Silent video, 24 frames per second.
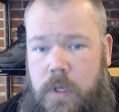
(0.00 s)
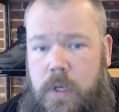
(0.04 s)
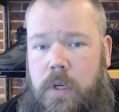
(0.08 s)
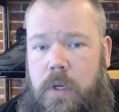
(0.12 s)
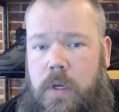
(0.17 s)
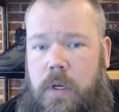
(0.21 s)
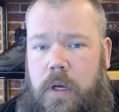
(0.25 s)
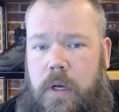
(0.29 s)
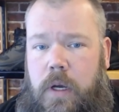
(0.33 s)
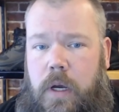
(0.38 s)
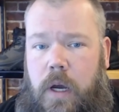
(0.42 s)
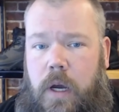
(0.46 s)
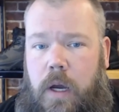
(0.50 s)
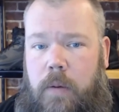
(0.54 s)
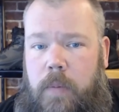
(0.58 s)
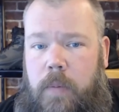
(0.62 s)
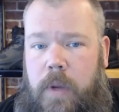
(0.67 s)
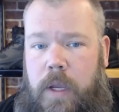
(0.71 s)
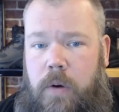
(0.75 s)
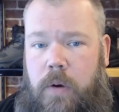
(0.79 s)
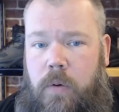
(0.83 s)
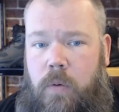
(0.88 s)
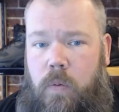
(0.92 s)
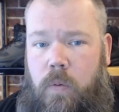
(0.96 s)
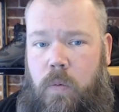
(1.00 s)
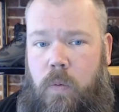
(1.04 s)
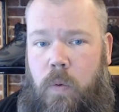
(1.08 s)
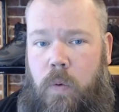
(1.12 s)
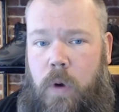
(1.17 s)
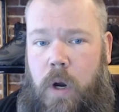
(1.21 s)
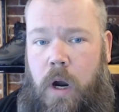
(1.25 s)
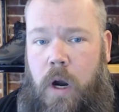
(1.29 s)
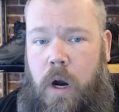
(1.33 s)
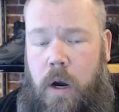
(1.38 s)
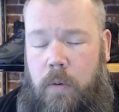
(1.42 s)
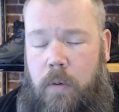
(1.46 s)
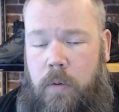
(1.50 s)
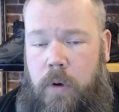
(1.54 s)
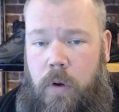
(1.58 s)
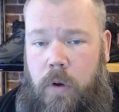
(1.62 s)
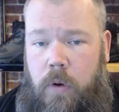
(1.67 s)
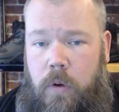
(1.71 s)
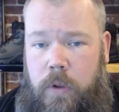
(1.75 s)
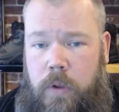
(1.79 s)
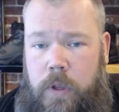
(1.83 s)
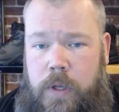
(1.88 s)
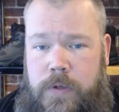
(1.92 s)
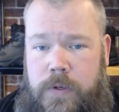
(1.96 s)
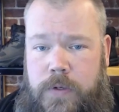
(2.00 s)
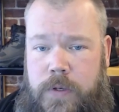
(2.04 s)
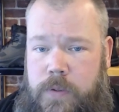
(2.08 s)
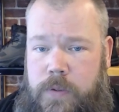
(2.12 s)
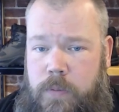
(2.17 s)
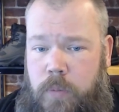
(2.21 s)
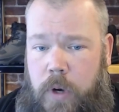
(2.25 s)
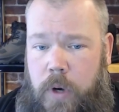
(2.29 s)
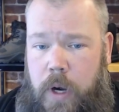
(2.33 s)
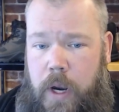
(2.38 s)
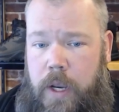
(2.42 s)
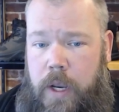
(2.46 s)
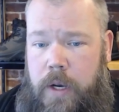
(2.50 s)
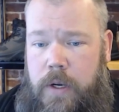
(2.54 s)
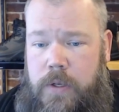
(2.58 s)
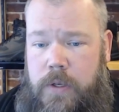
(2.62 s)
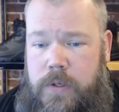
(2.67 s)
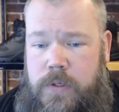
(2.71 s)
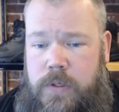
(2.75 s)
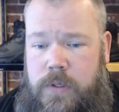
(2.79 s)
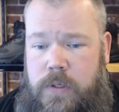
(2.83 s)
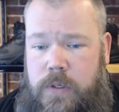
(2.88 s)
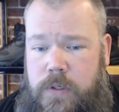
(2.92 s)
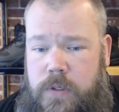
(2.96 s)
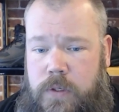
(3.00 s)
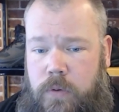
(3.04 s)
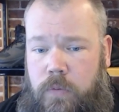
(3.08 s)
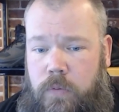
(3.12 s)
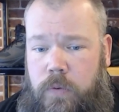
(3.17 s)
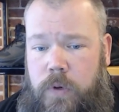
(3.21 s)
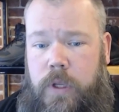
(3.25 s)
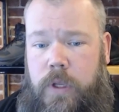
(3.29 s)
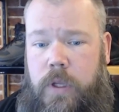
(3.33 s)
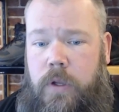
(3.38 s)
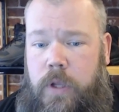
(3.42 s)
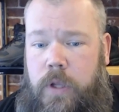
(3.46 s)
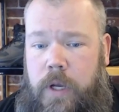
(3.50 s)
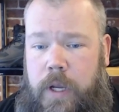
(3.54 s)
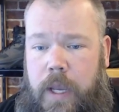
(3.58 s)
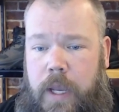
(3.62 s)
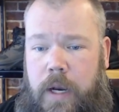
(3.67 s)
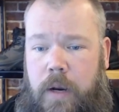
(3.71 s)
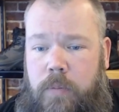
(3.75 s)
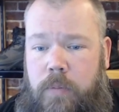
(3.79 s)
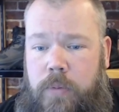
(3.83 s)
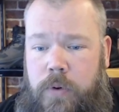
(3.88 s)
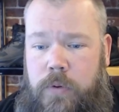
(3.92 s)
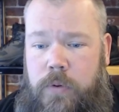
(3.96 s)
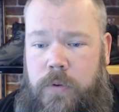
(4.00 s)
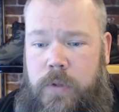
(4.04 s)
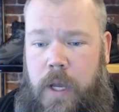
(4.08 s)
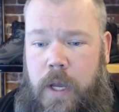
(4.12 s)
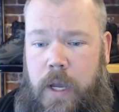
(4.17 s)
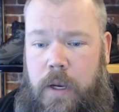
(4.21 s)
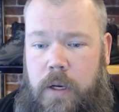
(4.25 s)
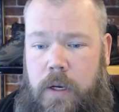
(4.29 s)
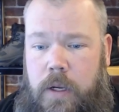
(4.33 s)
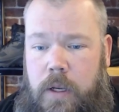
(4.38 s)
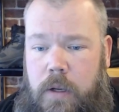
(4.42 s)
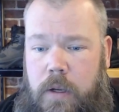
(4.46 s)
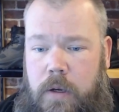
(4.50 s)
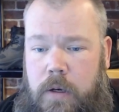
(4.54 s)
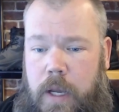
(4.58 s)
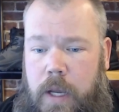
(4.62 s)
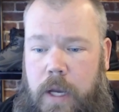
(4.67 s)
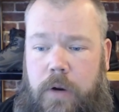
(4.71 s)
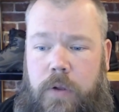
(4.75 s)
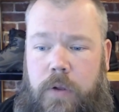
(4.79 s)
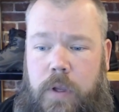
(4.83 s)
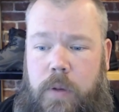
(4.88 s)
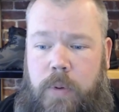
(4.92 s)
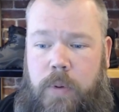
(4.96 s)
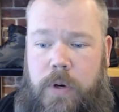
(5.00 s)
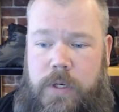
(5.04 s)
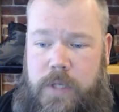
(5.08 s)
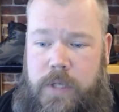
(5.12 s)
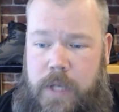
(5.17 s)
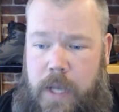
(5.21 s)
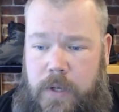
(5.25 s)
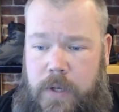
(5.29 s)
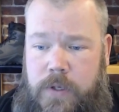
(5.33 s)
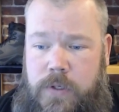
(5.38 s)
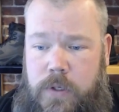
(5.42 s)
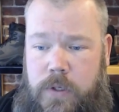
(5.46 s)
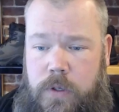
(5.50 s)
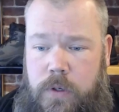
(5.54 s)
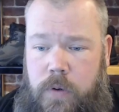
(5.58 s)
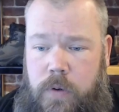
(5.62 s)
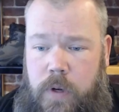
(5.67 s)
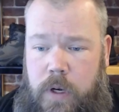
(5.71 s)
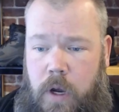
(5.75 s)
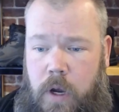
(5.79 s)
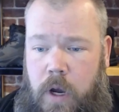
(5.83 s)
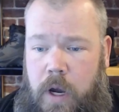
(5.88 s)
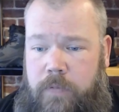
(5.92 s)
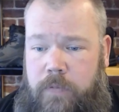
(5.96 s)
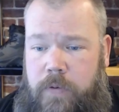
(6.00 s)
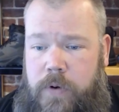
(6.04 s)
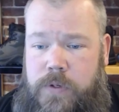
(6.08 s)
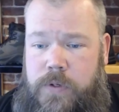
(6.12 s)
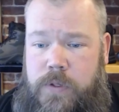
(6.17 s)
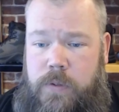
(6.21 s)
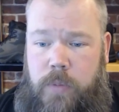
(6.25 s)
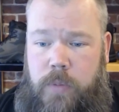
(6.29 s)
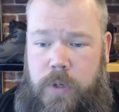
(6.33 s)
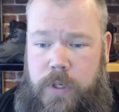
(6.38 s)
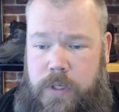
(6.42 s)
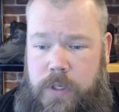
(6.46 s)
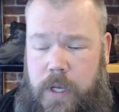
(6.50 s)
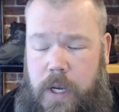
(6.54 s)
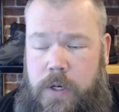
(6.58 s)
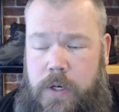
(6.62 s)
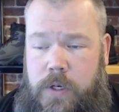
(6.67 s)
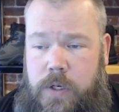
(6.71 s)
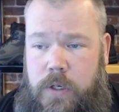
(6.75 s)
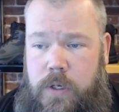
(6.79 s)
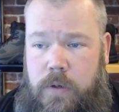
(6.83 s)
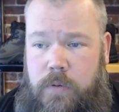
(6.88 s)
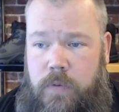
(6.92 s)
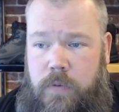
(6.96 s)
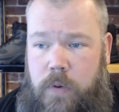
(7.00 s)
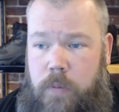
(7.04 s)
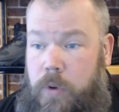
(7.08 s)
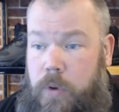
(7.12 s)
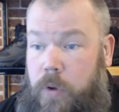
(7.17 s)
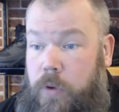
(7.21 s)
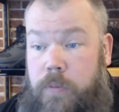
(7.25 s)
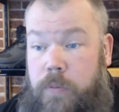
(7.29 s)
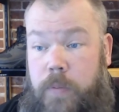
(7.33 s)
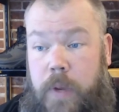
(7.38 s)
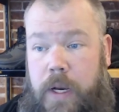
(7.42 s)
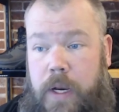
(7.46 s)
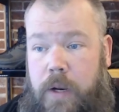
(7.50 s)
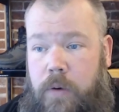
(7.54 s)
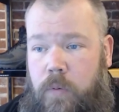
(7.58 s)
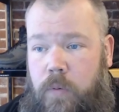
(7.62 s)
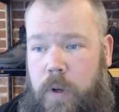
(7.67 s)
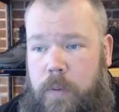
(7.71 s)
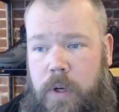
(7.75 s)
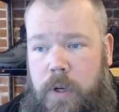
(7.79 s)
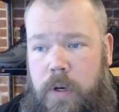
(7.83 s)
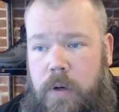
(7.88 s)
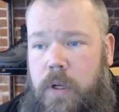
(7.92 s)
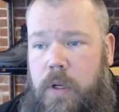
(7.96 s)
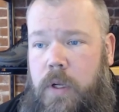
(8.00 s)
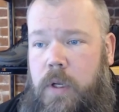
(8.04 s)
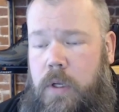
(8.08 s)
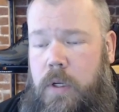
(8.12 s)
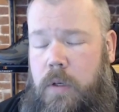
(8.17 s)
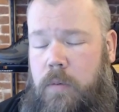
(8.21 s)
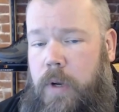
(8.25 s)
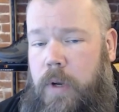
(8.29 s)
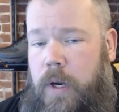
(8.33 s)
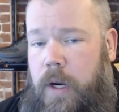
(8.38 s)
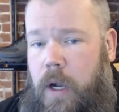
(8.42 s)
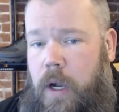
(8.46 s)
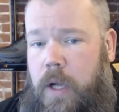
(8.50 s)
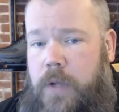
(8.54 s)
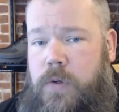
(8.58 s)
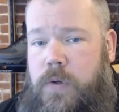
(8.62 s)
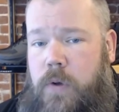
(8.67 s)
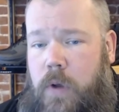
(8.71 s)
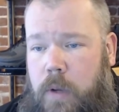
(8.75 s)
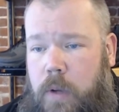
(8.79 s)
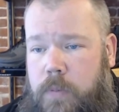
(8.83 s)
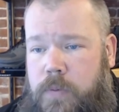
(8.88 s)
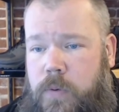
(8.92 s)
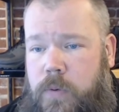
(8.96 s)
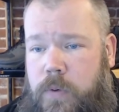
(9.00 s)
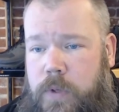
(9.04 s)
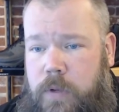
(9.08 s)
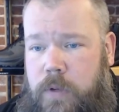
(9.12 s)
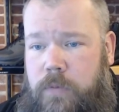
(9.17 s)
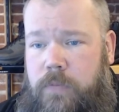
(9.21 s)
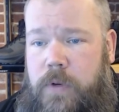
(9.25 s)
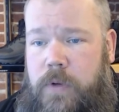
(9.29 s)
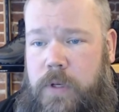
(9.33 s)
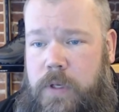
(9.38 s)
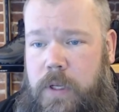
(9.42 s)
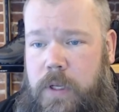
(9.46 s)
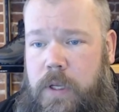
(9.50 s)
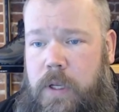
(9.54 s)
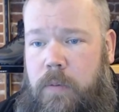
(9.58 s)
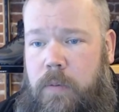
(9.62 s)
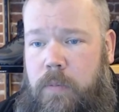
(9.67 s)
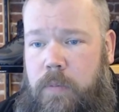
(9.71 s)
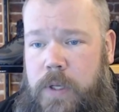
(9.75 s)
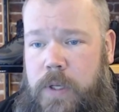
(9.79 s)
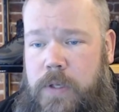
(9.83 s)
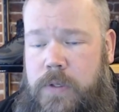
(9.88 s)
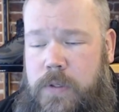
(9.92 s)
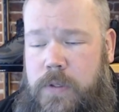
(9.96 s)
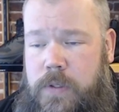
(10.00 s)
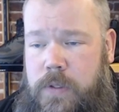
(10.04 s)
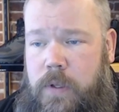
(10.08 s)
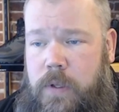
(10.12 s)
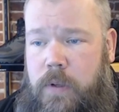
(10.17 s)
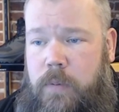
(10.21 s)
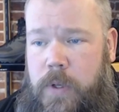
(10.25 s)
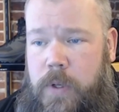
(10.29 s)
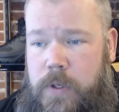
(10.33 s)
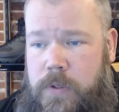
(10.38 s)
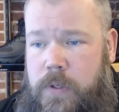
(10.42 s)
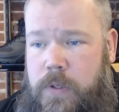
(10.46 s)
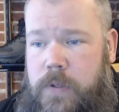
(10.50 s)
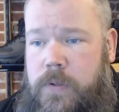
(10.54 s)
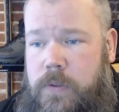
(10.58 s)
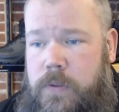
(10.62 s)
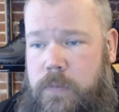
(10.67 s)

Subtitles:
And what our goal is as a brand is to really look at a boot that not only protects you and offers some protection for both men and women, but it also helps with the fatigue pieces of the business.